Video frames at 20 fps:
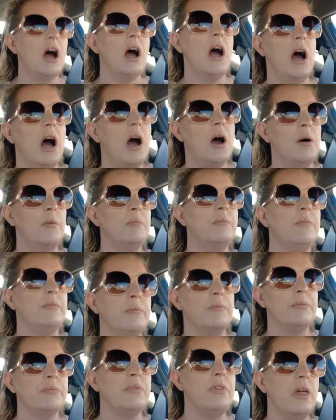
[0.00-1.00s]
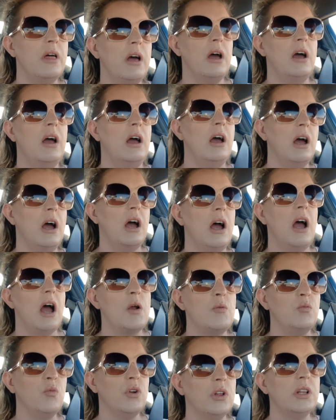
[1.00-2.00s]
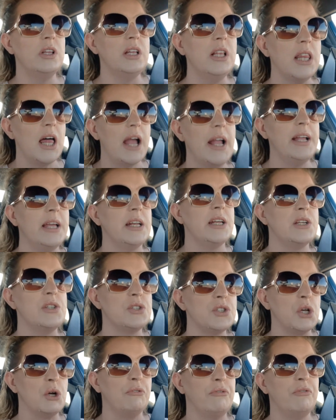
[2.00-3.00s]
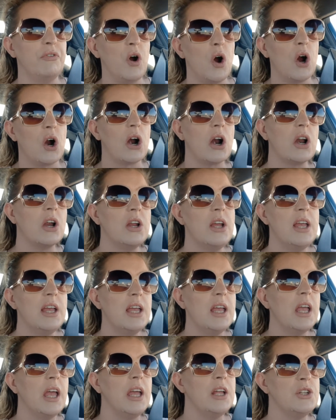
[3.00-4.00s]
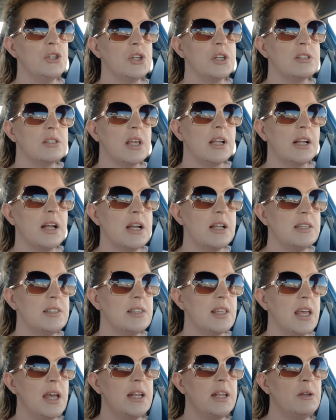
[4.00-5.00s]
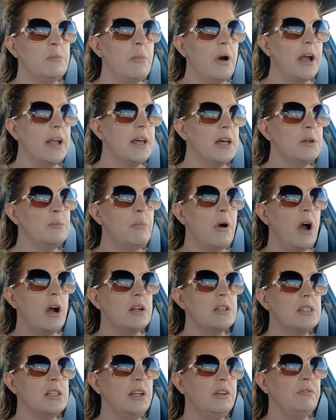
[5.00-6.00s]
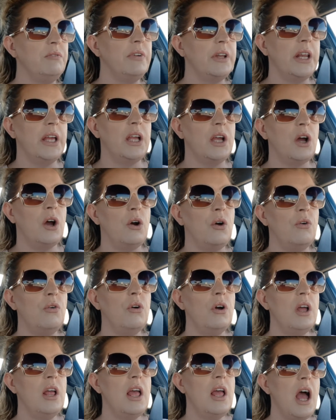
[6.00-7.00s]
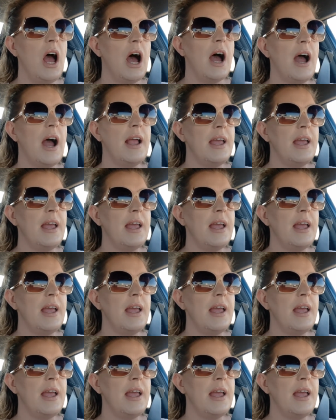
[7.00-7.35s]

Um, I'm really liking it so far. And just like I said in my unboxing video, I